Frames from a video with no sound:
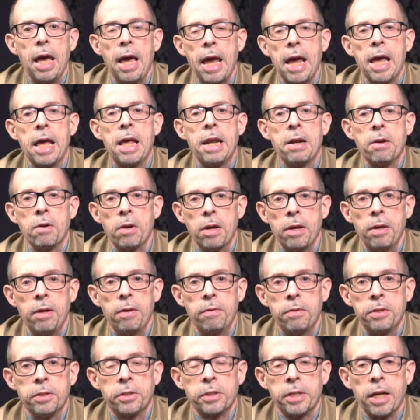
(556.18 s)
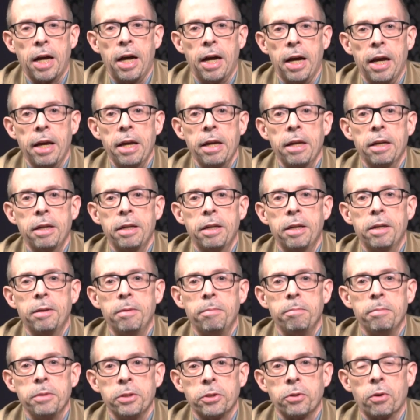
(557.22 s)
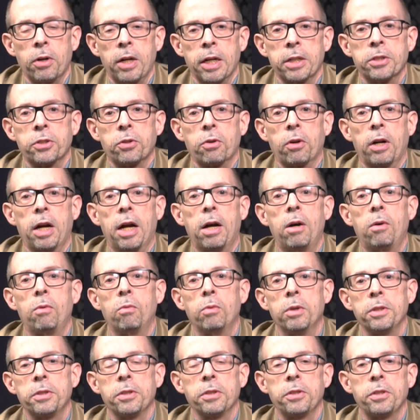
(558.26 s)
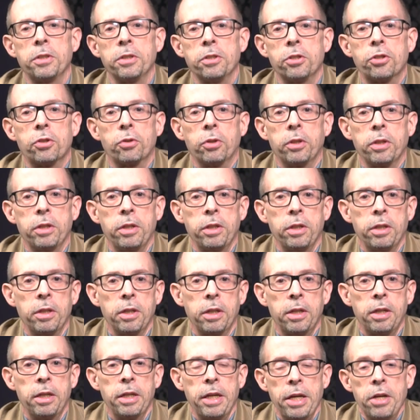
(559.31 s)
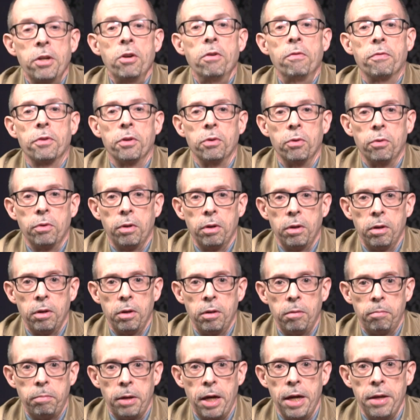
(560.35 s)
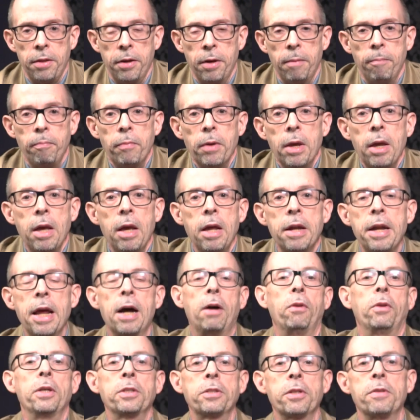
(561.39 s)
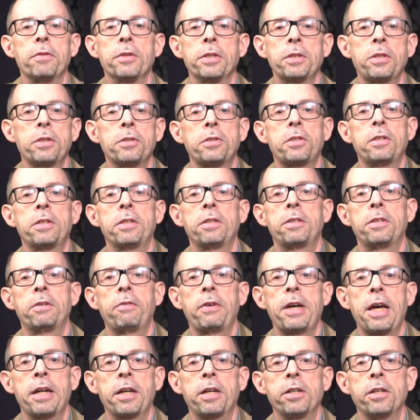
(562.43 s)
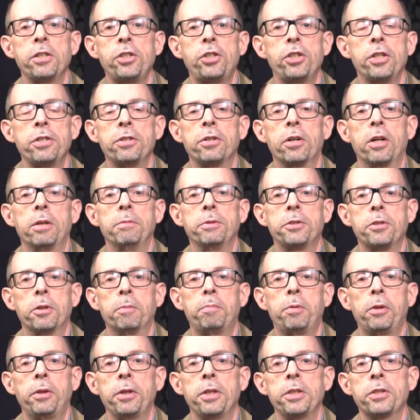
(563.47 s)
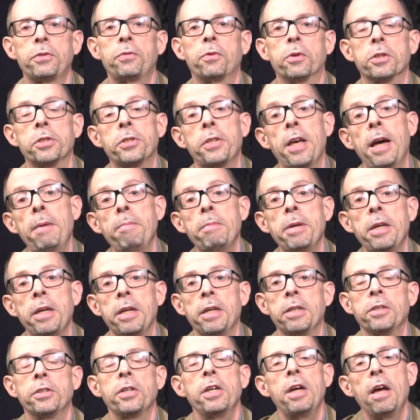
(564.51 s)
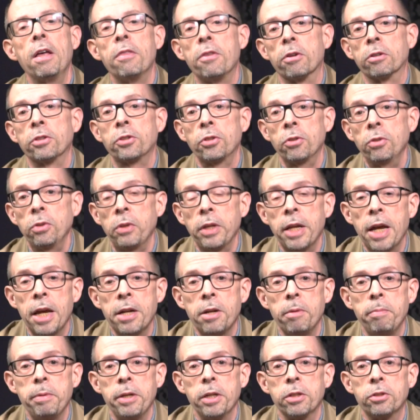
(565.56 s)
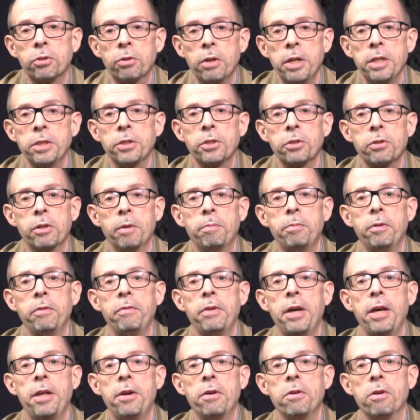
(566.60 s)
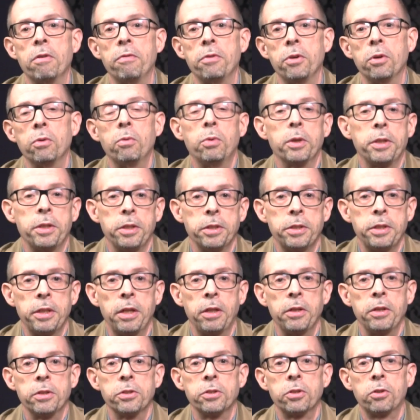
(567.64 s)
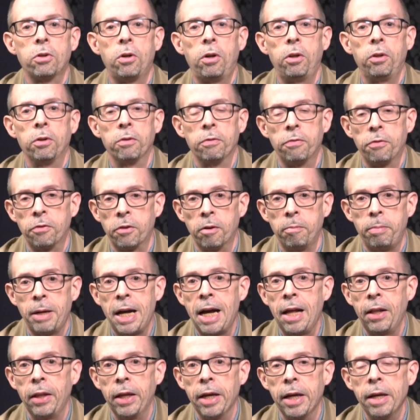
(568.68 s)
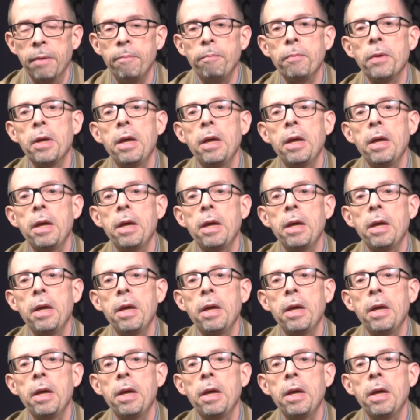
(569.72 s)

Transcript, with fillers: And this guy, Miserachs Grau, was essentially interviewed by them. Now, listen, this is the, the Vatican gendarmes, their police force. That means there certainly had to be a transcript of that interview, what the Italians call a verbale,